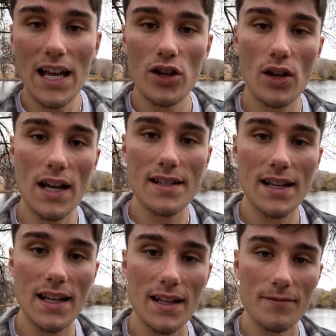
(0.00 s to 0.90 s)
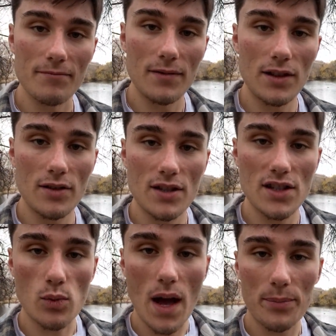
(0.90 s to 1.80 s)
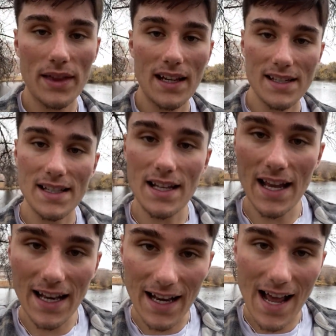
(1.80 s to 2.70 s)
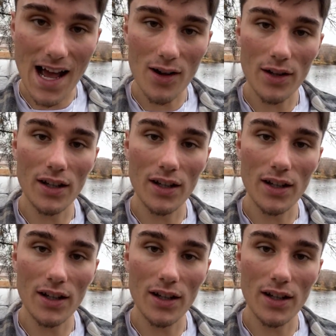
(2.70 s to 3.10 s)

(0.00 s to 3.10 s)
You guys can swap things in and out.